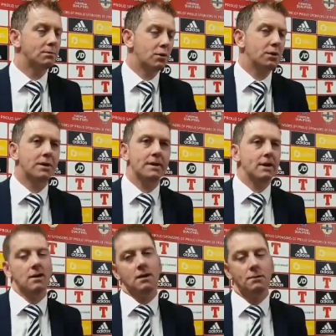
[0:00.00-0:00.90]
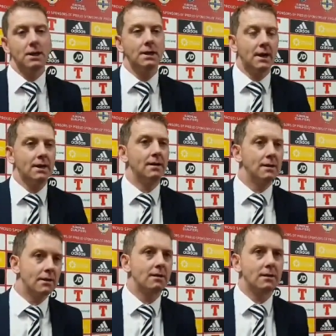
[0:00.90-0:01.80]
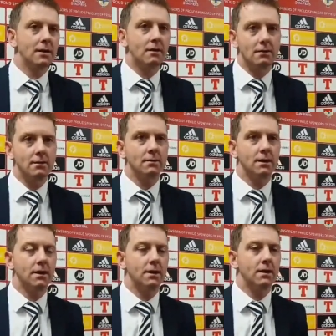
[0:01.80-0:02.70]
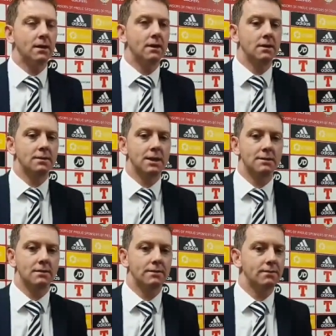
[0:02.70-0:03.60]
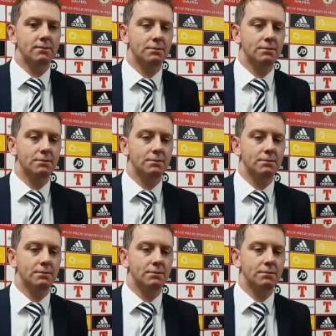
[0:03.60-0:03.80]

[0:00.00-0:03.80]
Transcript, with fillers: But I mean that in, you know, in, in the sense of